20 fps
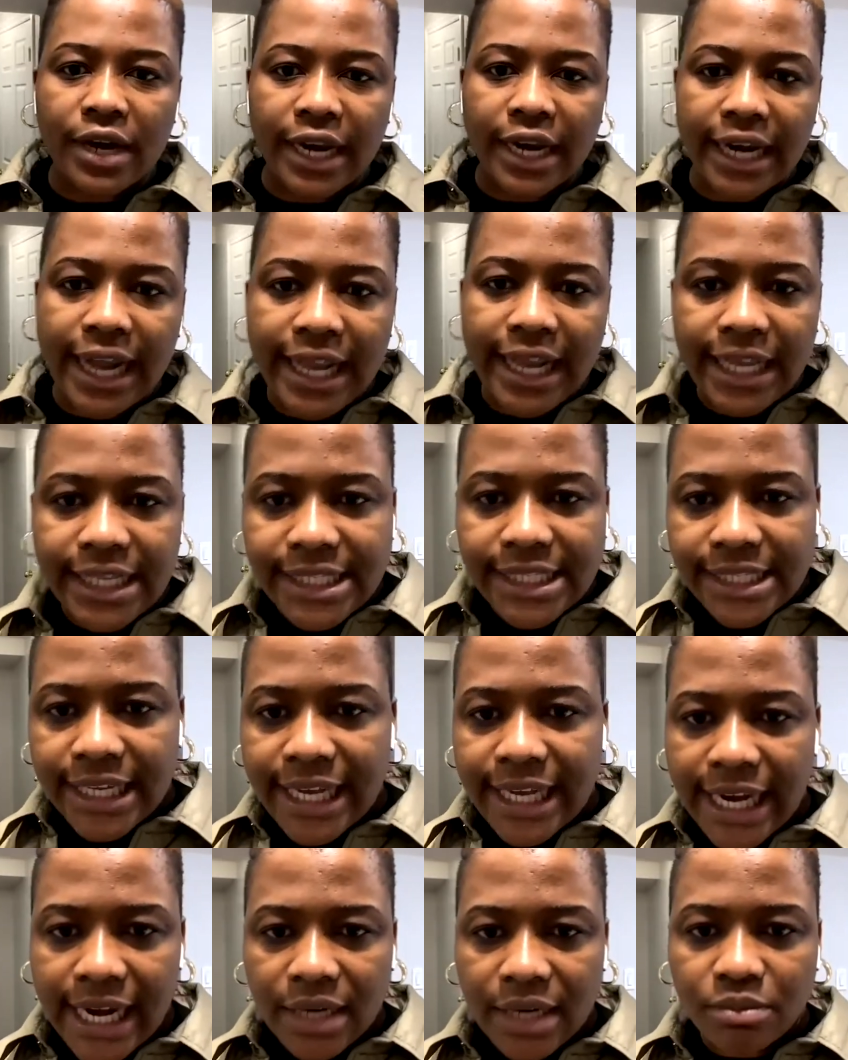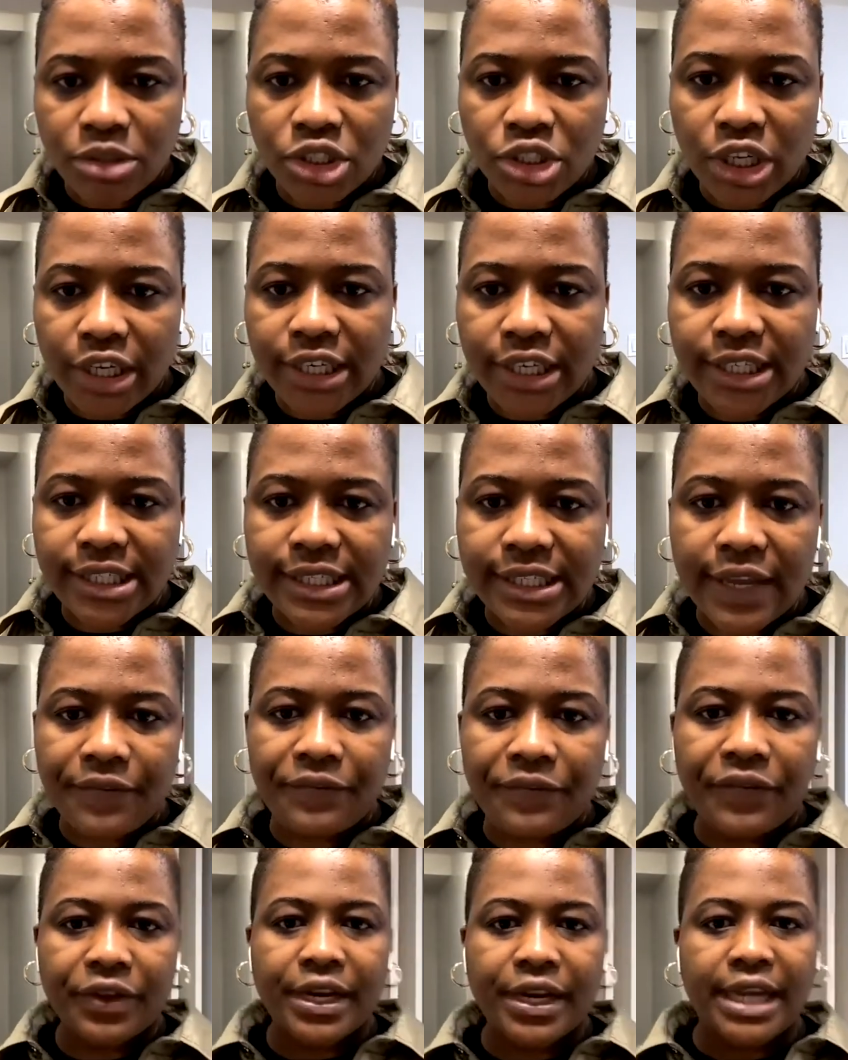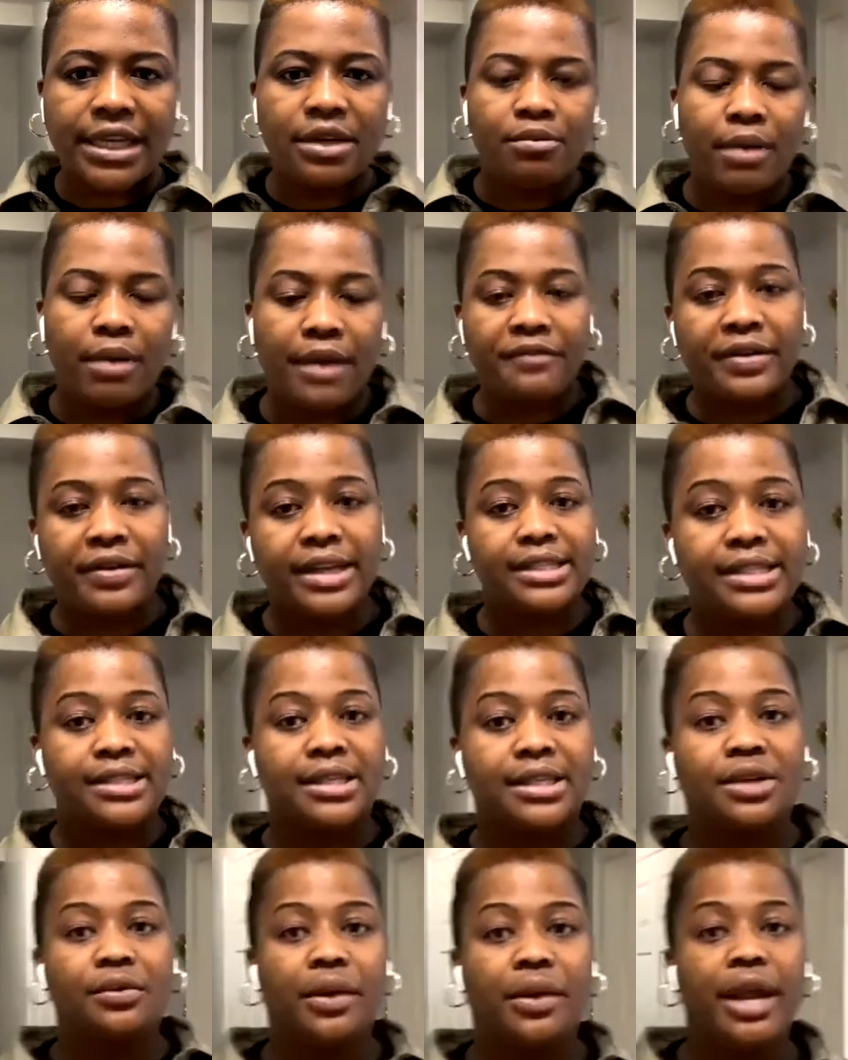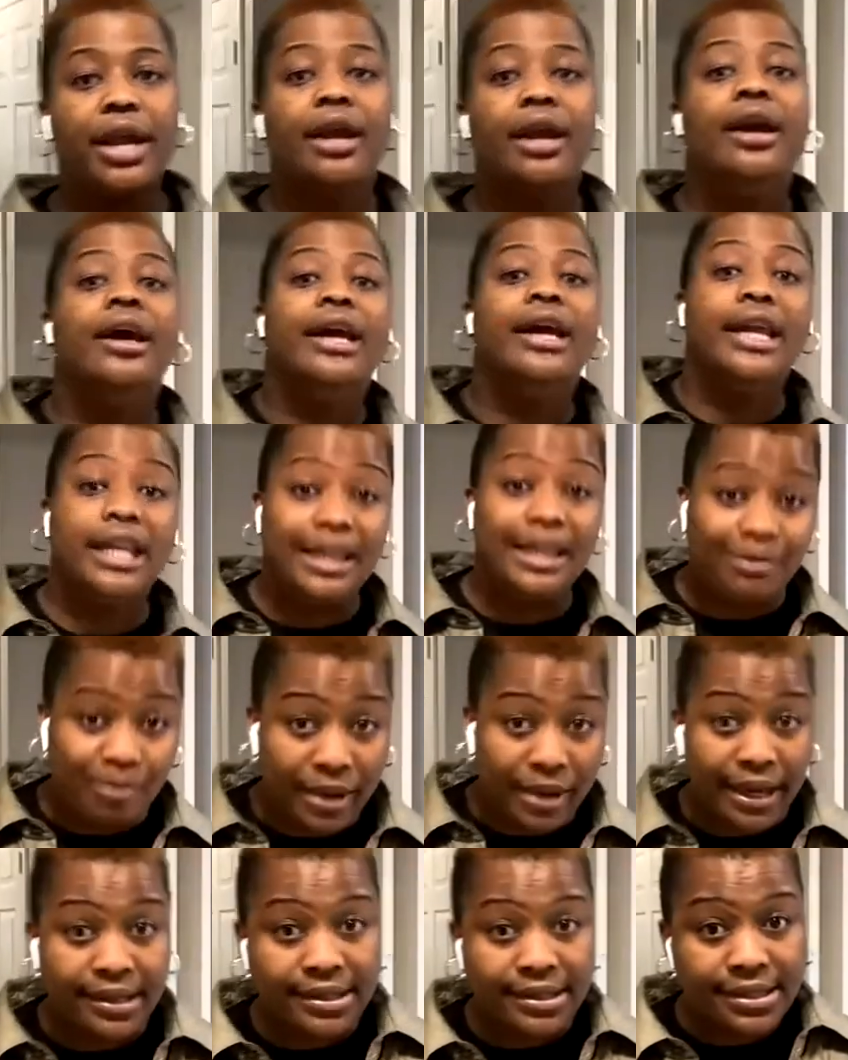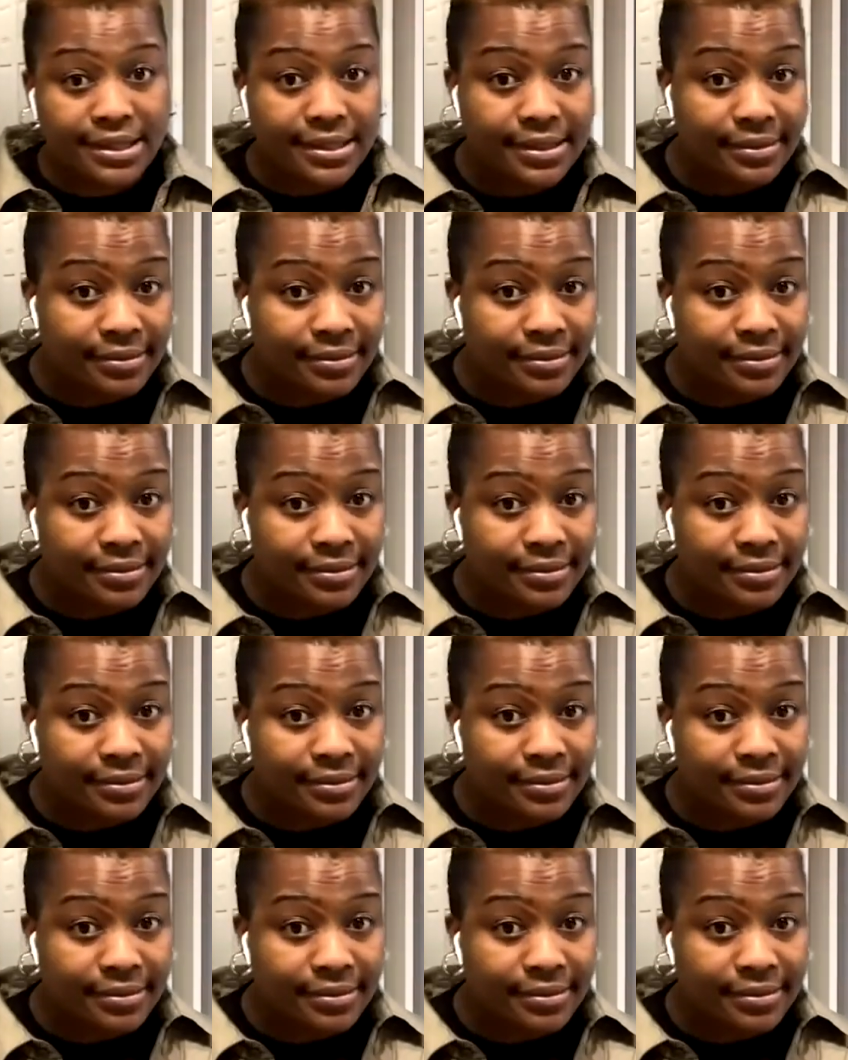Can I still get admission in the same field I did my first degree? It depends.